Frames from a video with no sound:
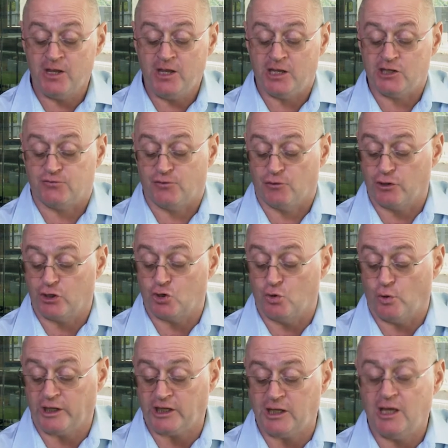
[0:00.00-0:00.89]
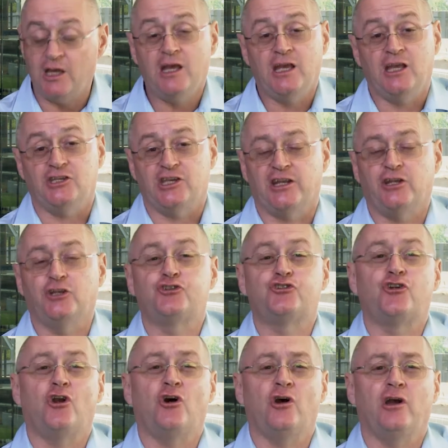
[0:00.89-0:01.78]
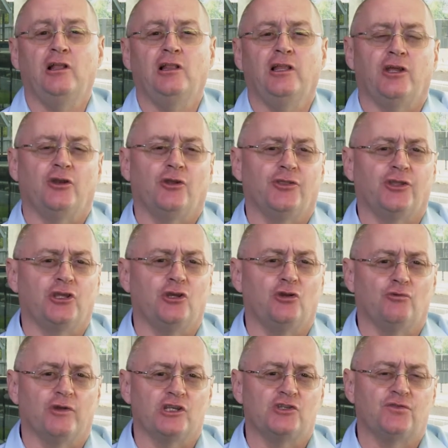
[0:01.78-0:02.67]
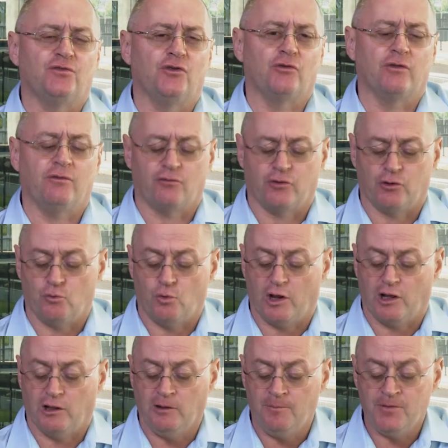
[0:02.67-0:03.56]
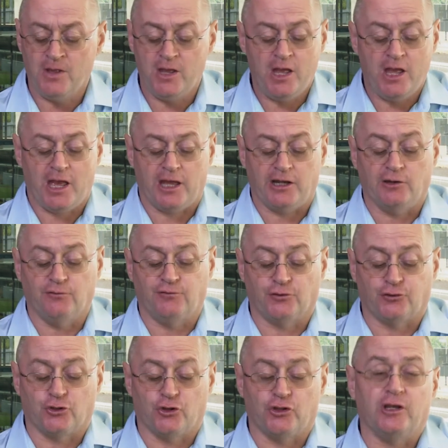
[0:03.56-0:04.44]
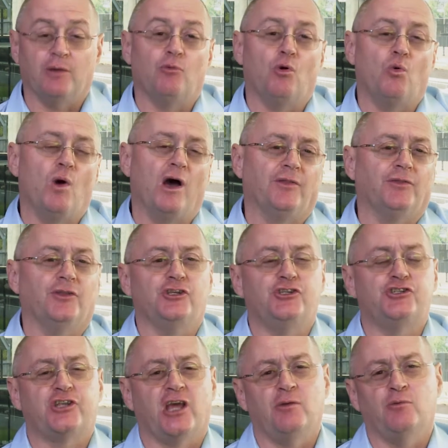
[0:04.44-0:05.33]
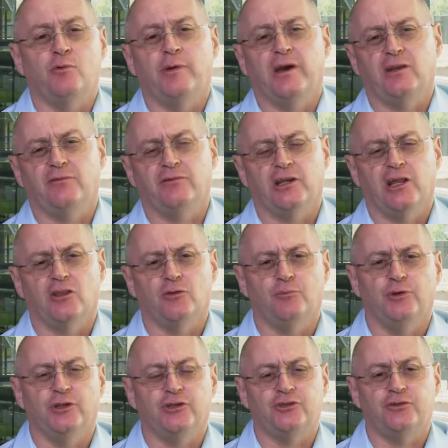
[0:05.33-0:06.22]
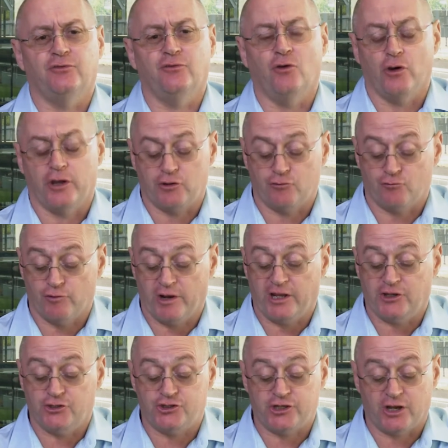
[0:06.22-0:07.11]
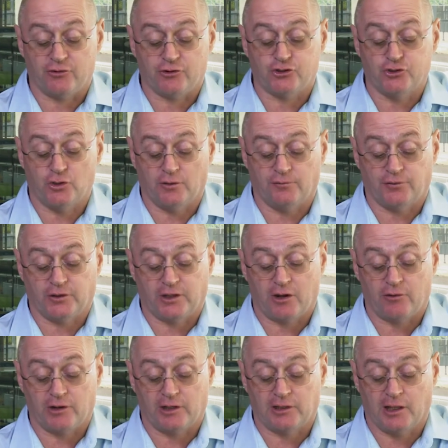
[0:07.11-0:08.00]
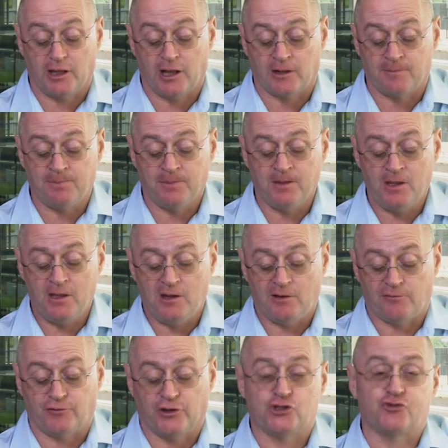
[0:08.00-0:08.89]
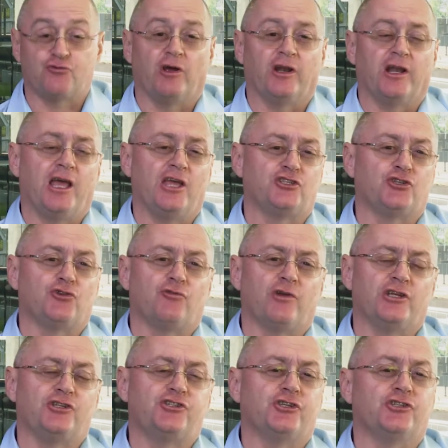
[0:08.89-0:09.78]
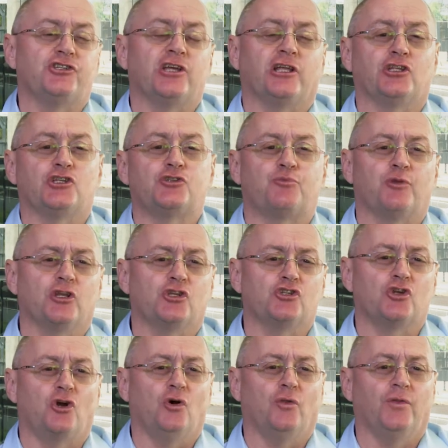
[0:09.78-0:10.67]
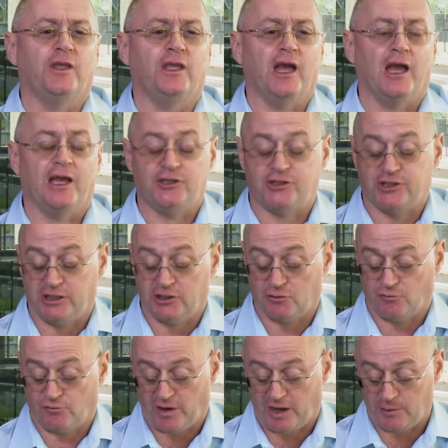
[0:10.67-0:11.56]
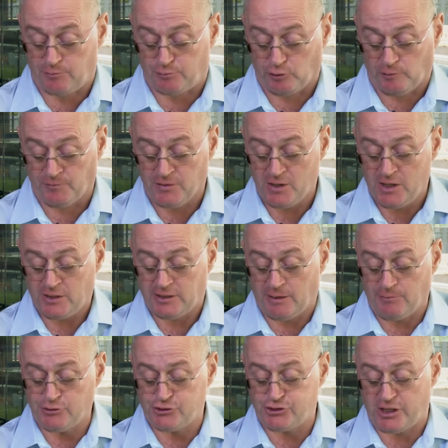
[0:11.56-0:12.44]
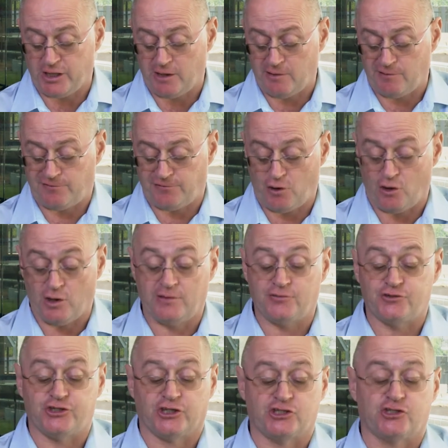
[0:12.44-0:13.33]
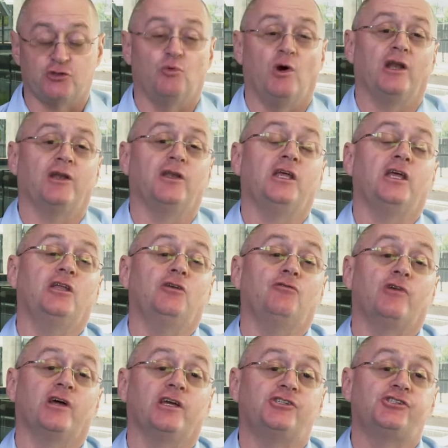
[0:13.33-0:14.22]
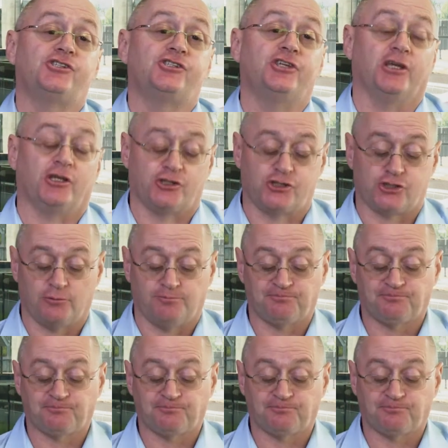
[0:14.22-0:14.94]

He's very very quick. He's had a trial, and I think he'll race very, very well. And in for third, number one, the stablemate of another bit, Divine Red, Jared Todd for Gary Clark. A fresh runner hasn't raced since Alice Springs on the 18th of April. Numbers there, five, six, and one in race six